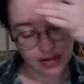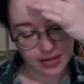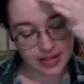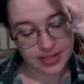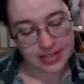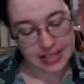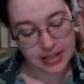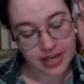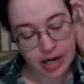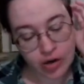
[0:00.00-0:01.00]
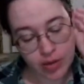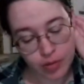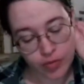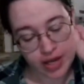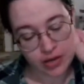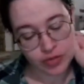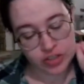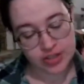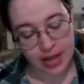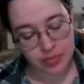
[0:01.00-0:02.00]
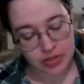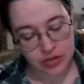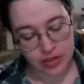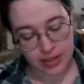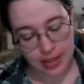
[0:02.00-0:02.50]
Let's see. The narrow upper way on which Sam stood